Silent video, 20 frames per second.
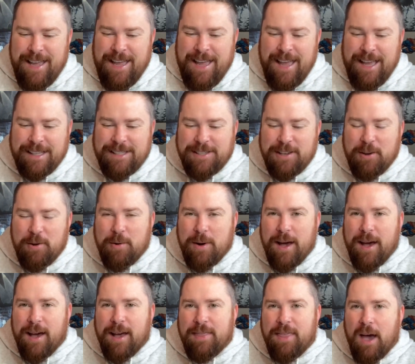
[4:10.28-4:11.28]
And so
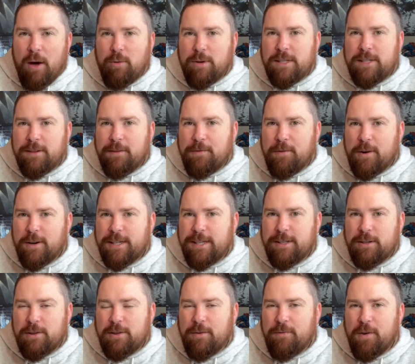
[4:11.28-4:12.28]
uh, that was the
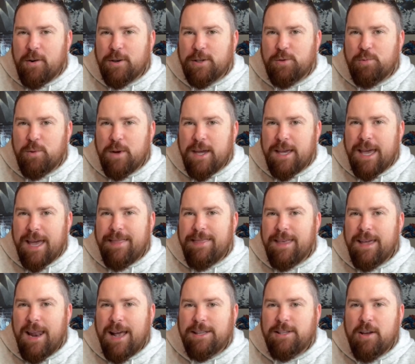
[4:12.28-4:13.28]
first the first week, and
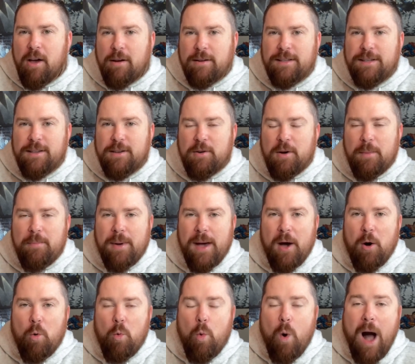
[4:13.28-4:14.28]
then I talked to you
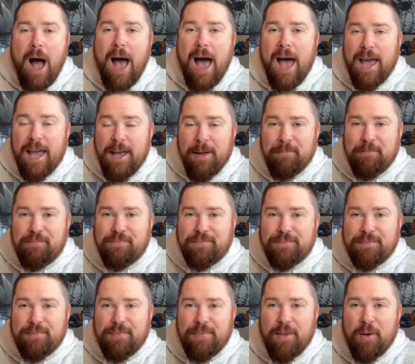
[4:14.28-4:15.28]
about why
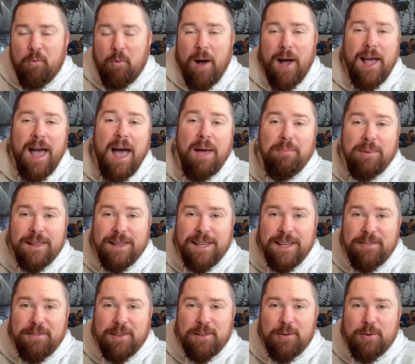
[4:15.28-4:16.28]
why I
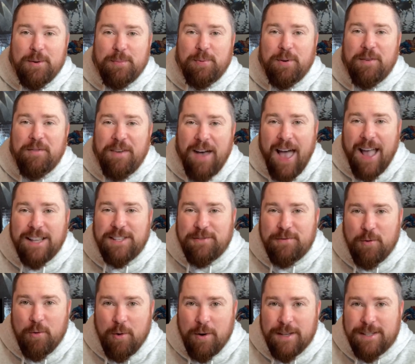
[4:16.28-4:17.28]
believe the Lord provides
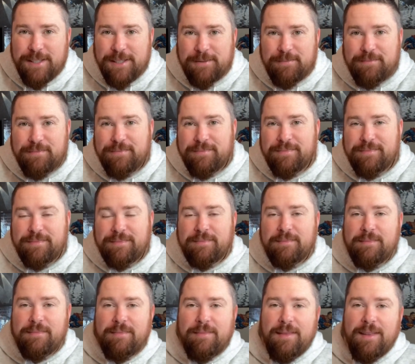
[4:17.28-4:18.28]
for us.
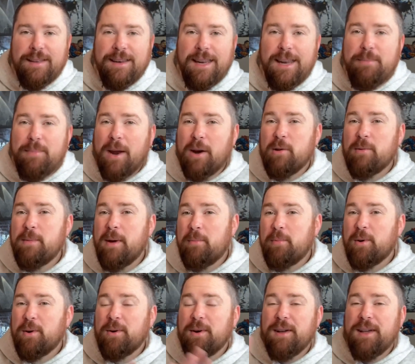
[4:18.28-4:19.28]
Anybody
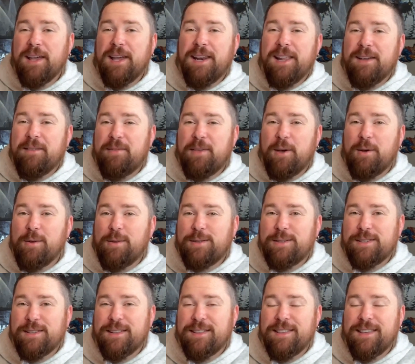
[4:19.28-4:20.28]
remember any of
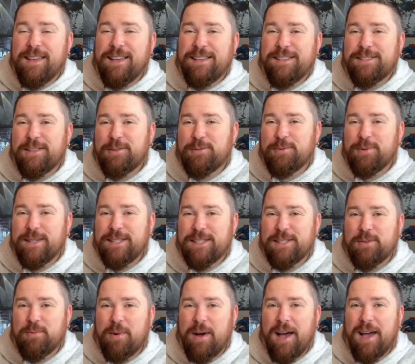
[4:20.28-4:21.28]
those things, those
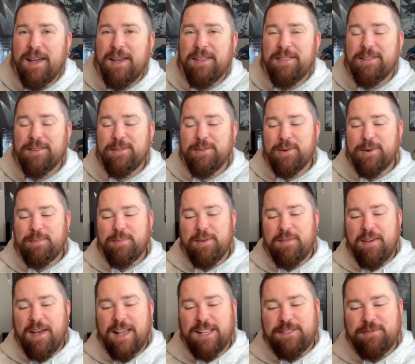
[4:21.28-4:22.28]
reasons why the Lord
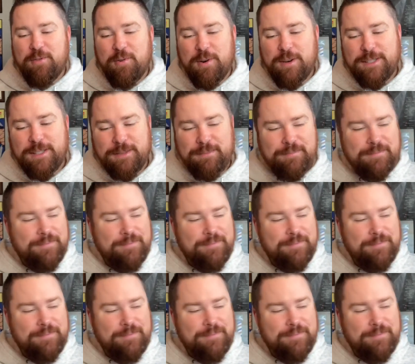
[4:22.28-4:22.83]
provides for us?